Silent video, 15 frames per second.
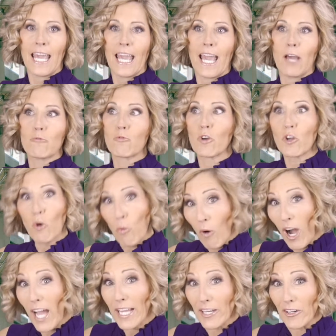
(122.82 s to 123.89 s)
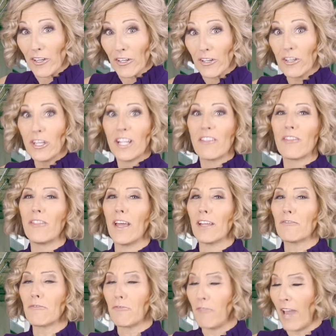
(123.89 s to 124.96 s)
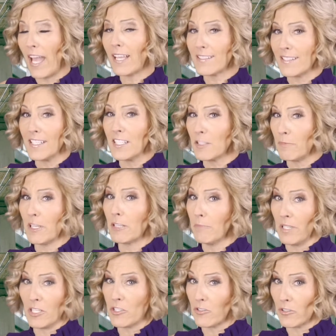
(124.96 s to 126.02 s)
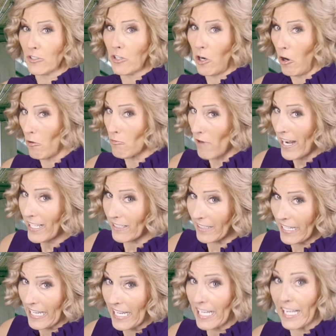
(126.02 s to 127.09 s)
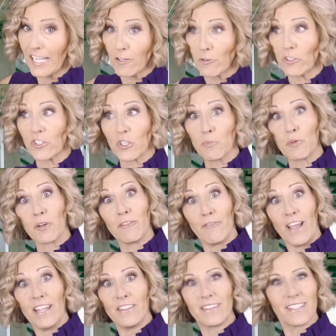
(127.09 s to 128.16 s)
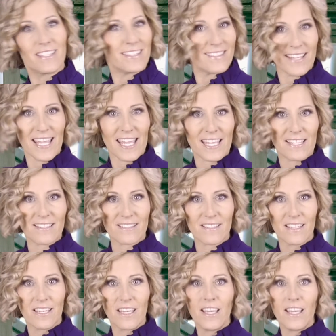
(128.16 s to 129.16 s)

require that vaccines be administered correctly in order to prevent the disease.